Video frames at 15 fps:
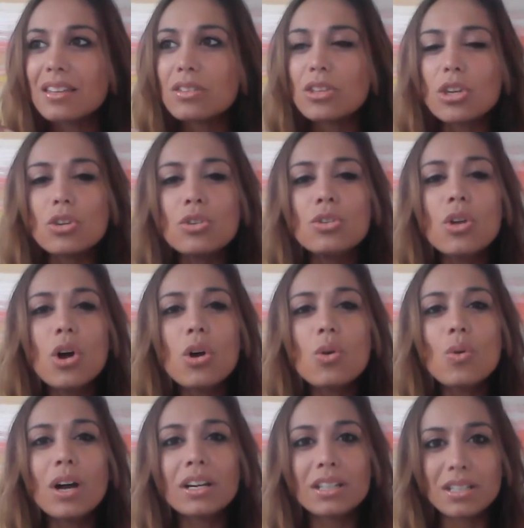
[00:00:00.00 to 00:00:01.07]
that no
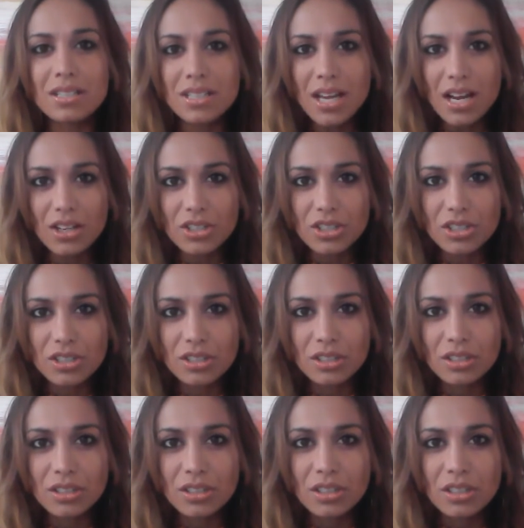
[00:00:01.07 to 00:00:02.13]
one can touch,
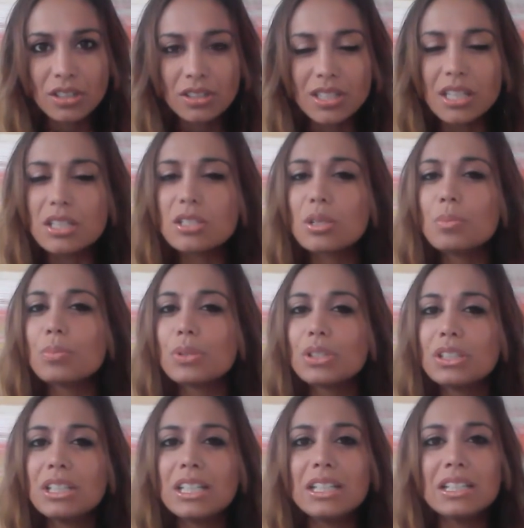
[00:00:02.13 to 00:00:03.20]
that is
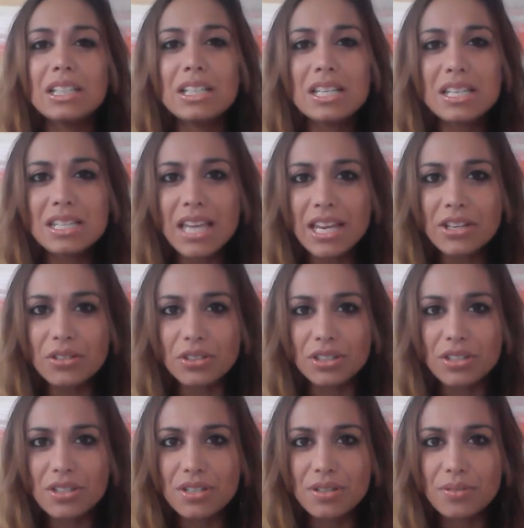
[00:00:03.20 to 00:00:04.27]
completely
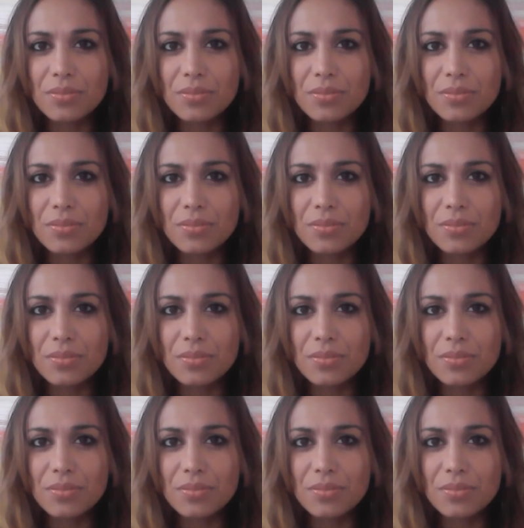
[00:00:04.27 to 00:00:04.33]
sacred.